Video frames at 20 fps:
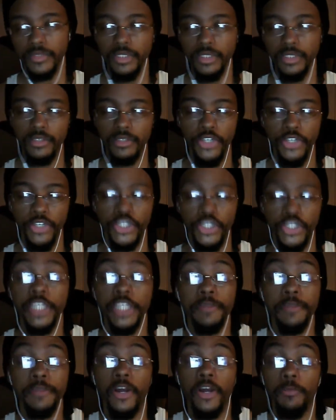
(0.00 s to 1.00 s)
She's been
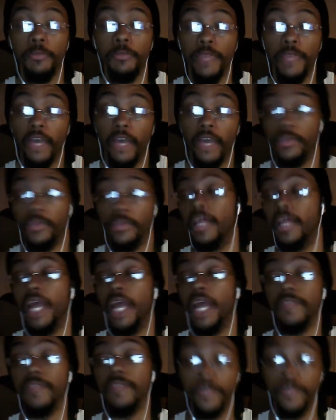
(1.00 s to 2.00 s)
helping me out with a lot of
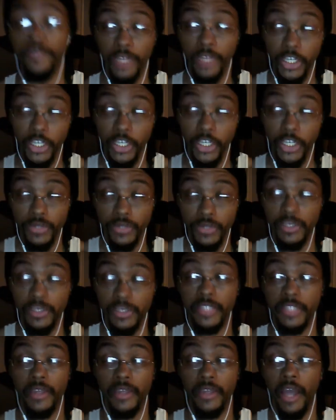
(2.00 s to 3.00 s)
different issues that's
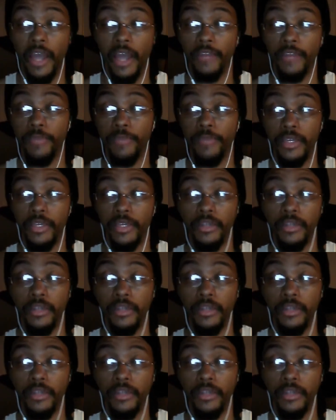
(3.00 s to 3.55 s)
kind of been